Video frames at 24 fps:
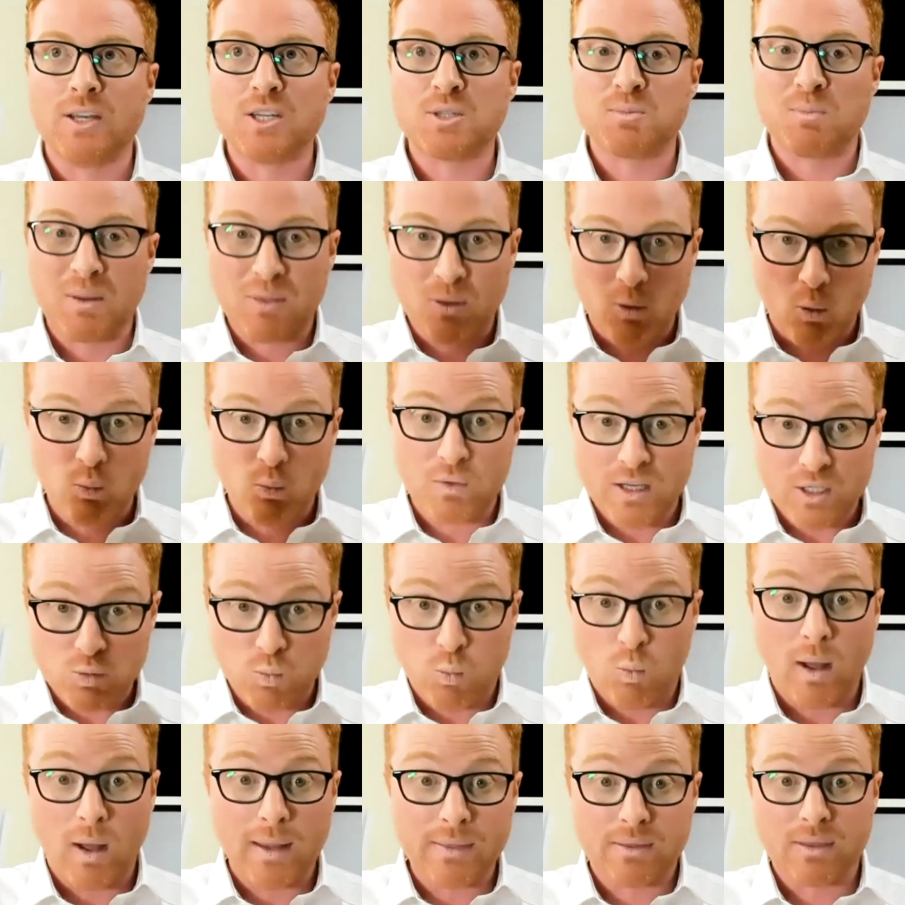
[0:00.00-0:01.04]
this, but there's
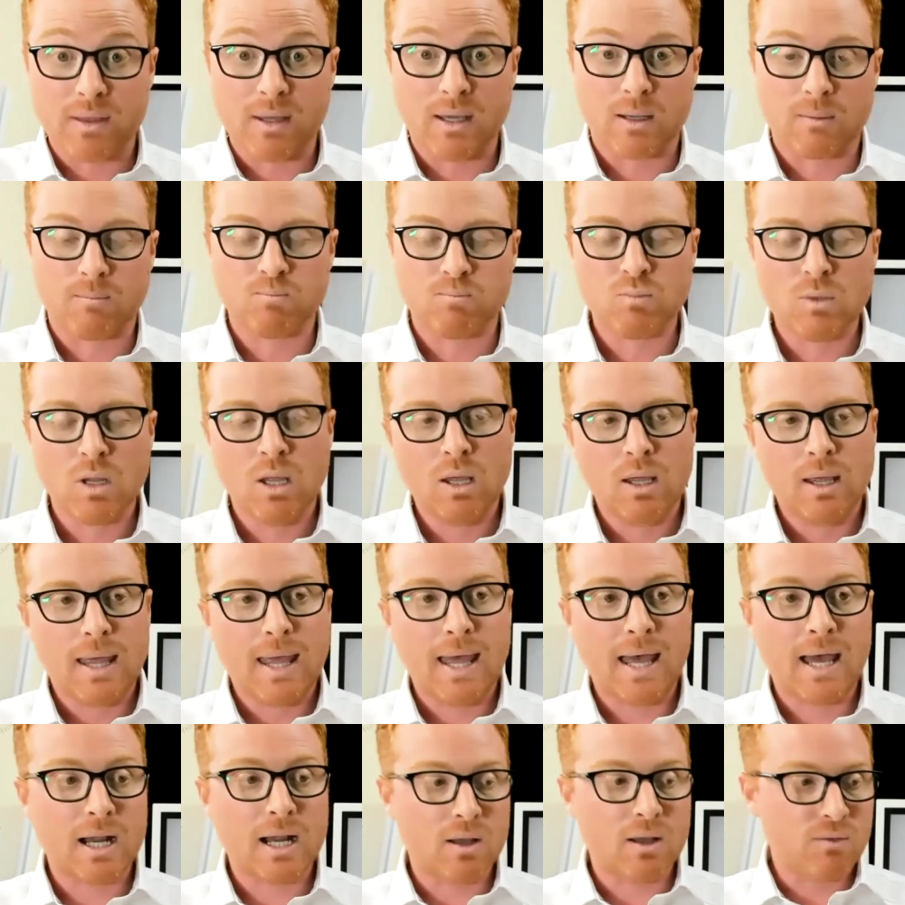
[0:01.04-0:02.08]
one thing
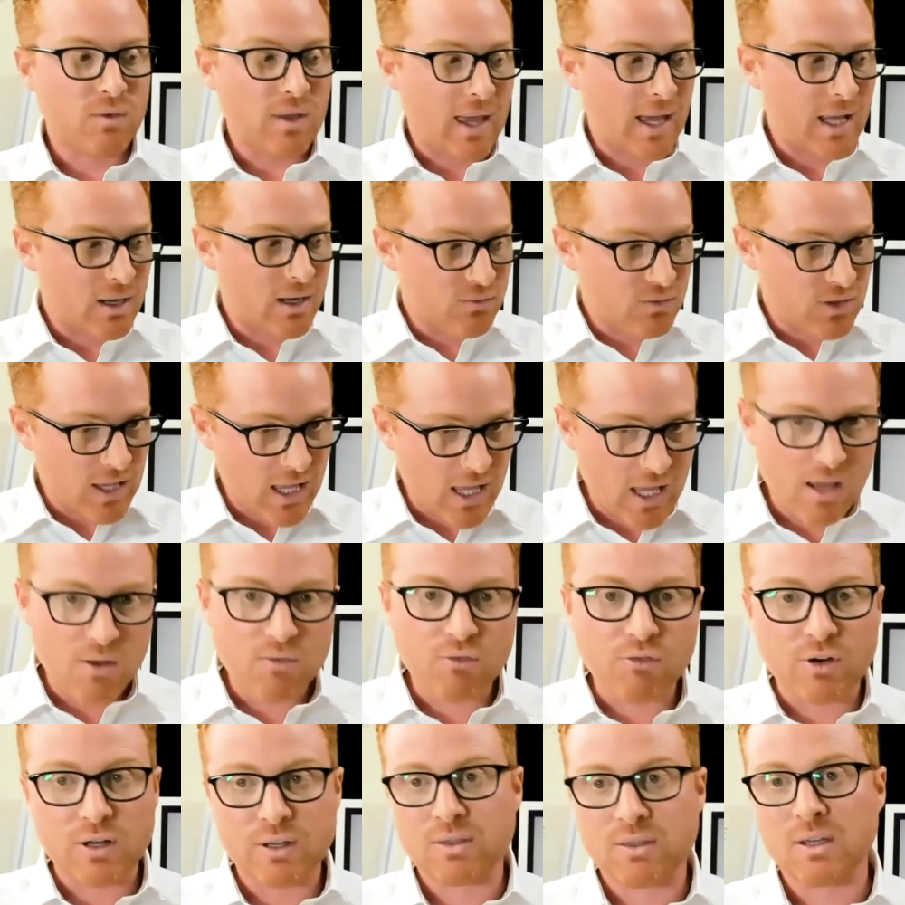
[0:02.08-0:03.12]
out of
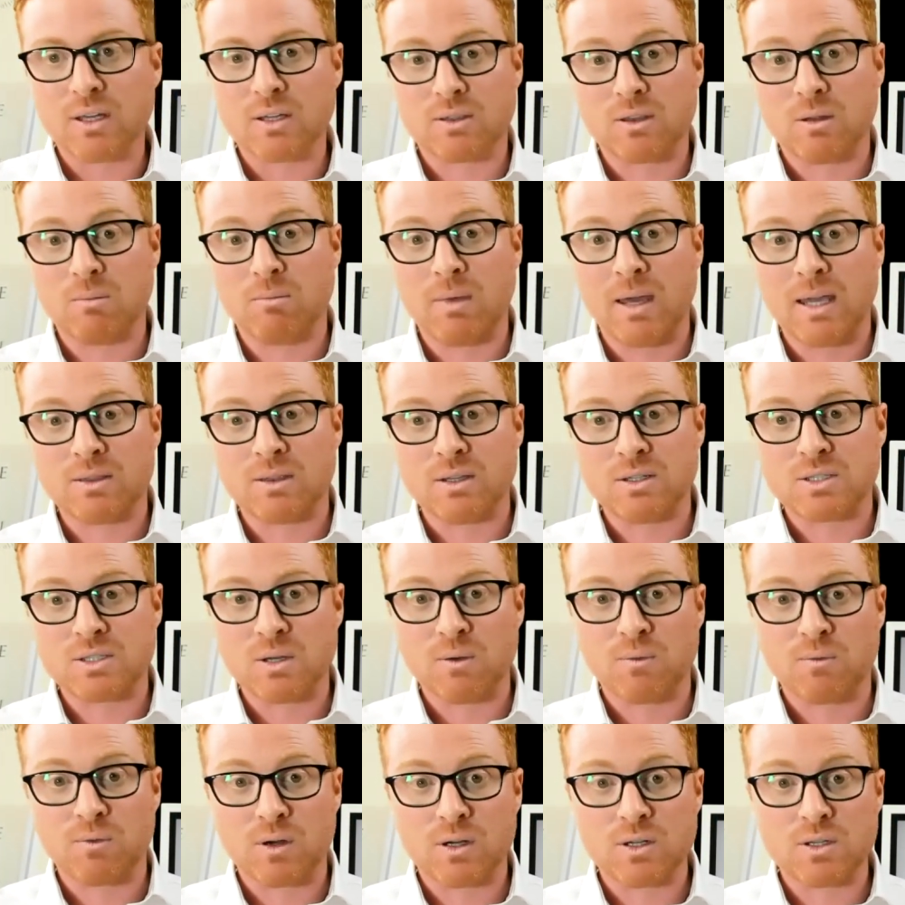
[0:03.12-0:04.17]
everything that made the
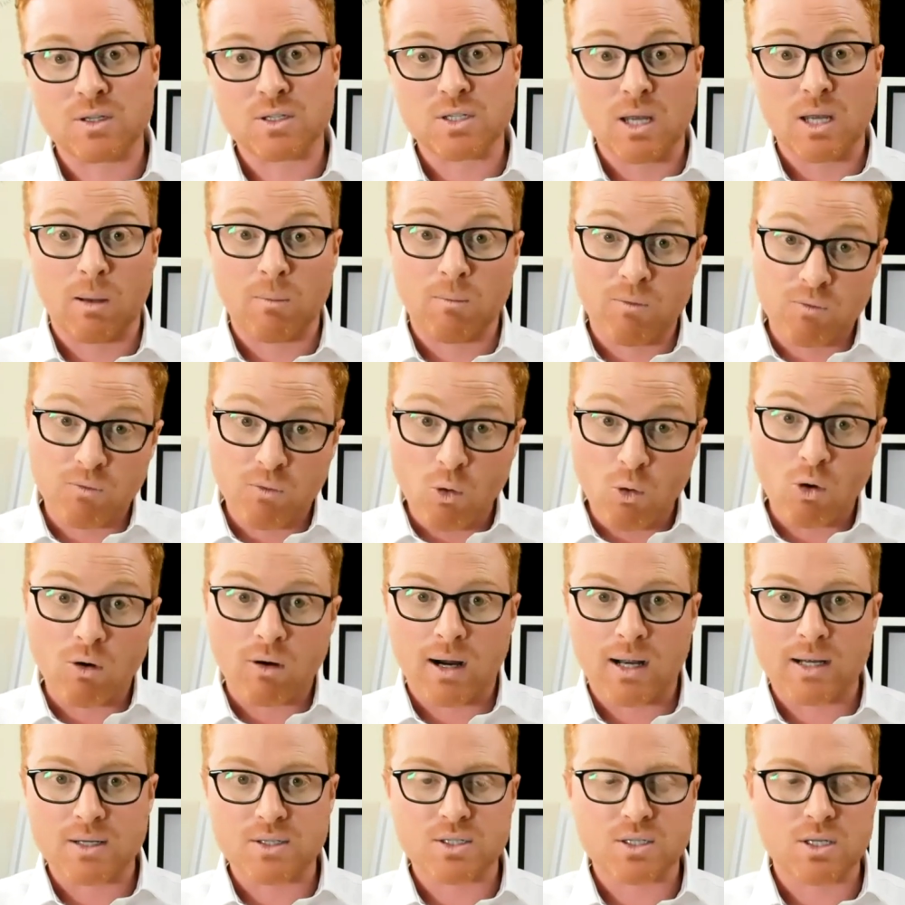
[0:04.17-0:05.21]
difference
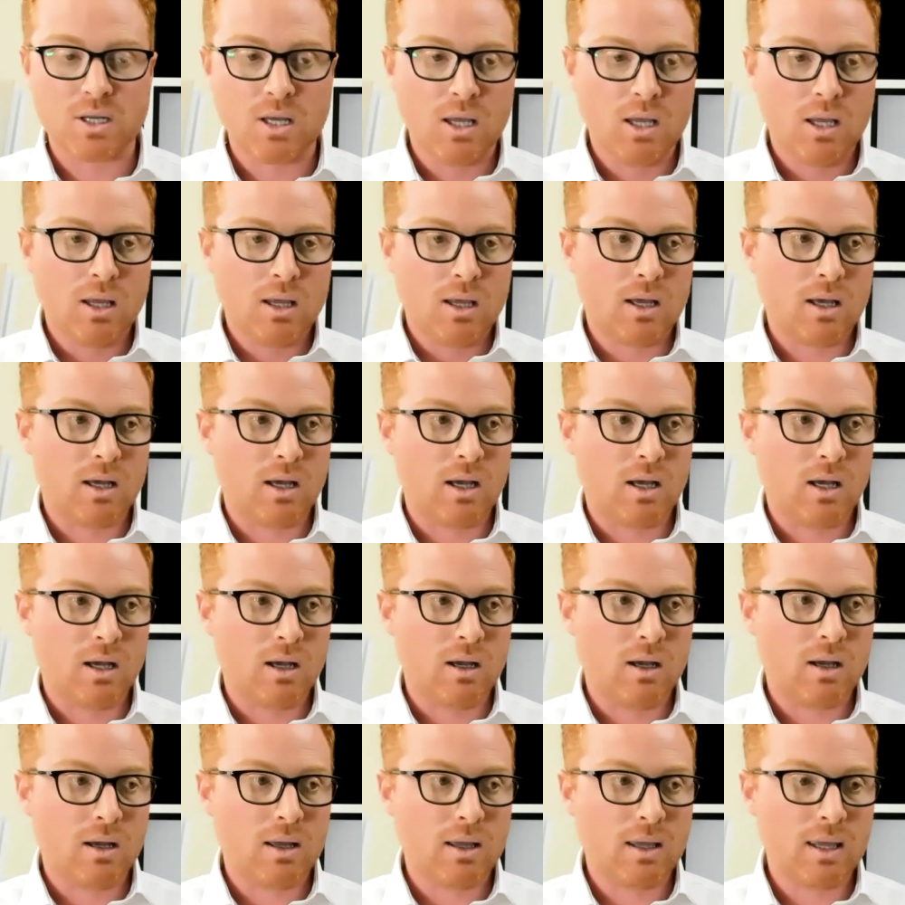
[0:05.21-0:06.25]
for us,
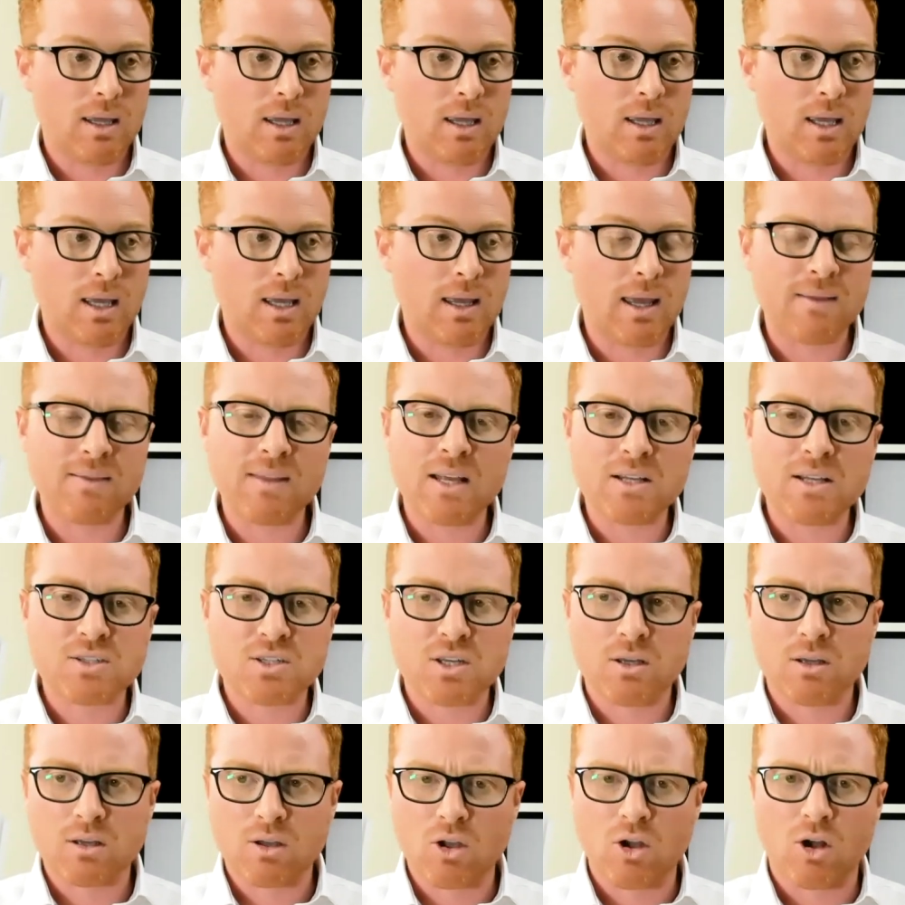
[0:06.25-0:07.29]
and that's
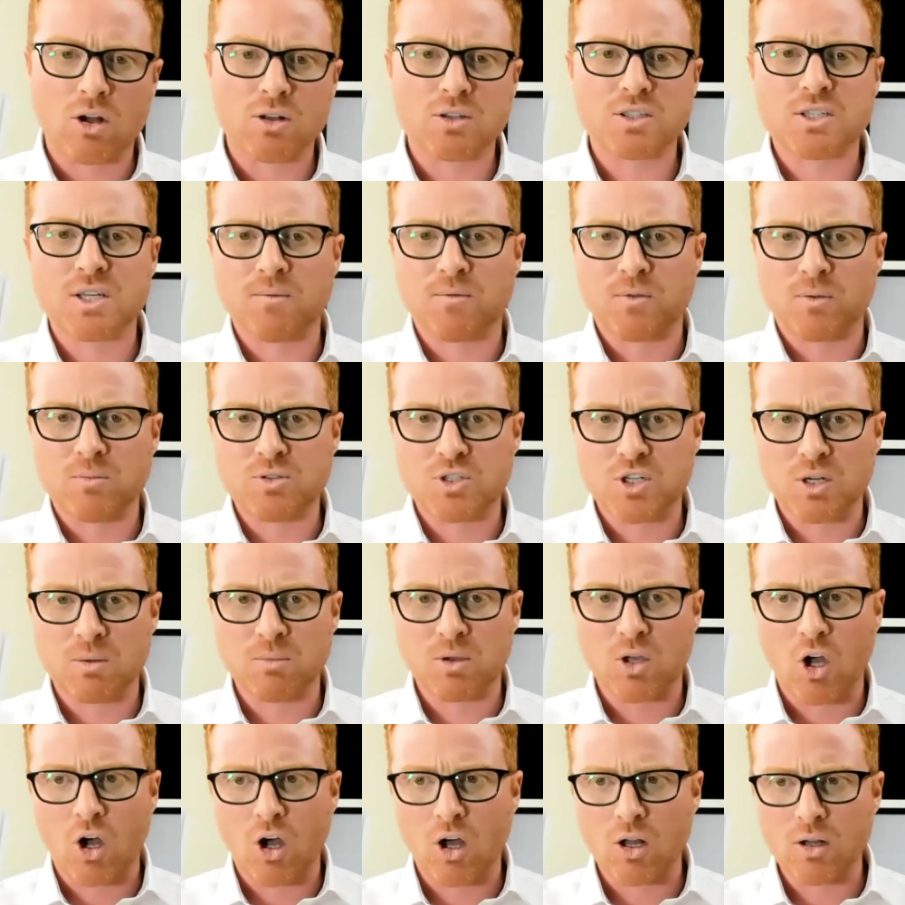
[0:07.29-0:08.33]
a concept from Jim
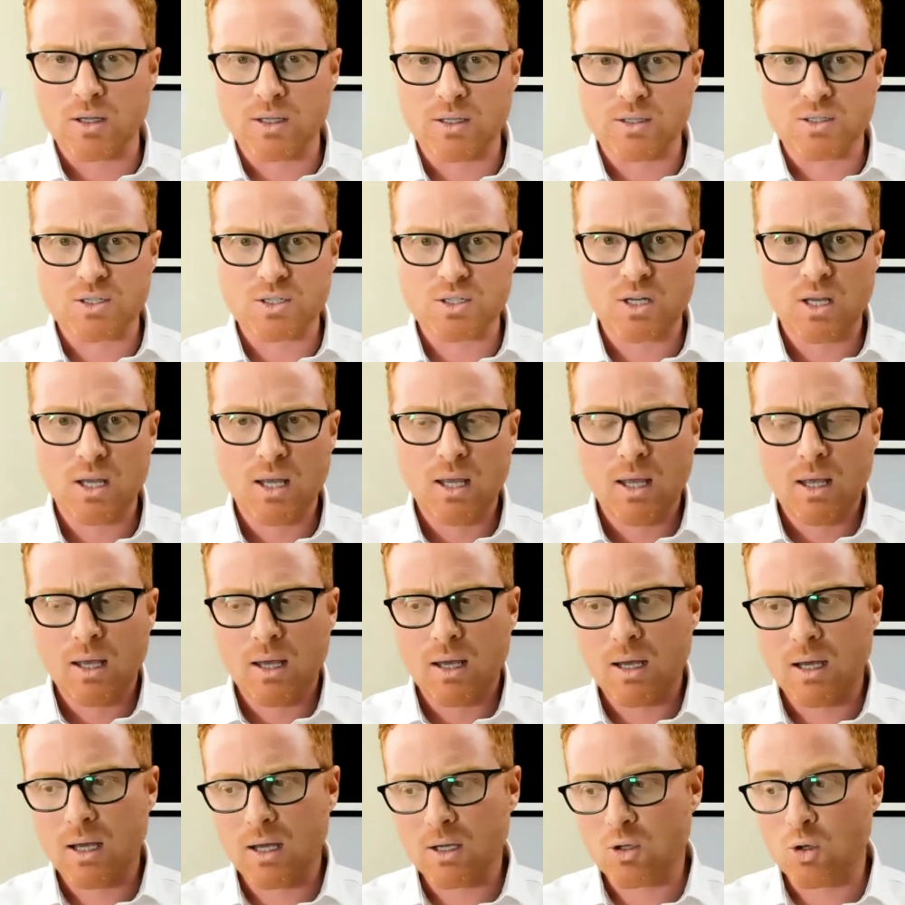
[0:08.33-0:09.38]
Collins
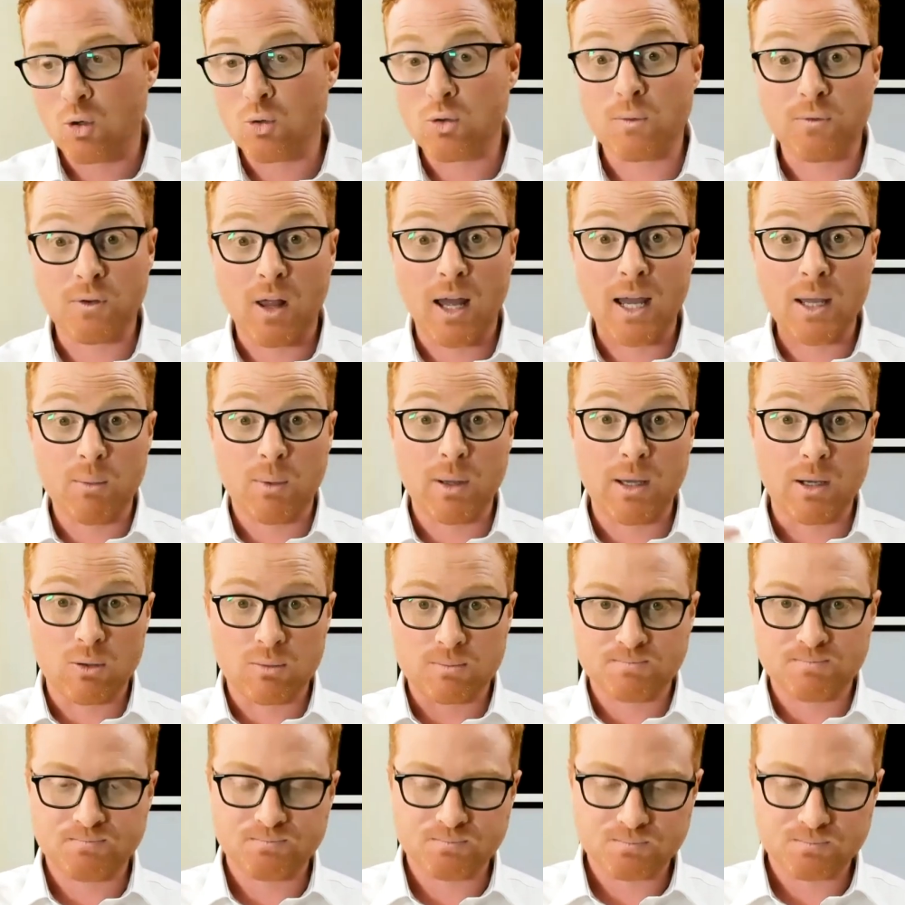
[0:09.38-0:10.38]
called the flywheel.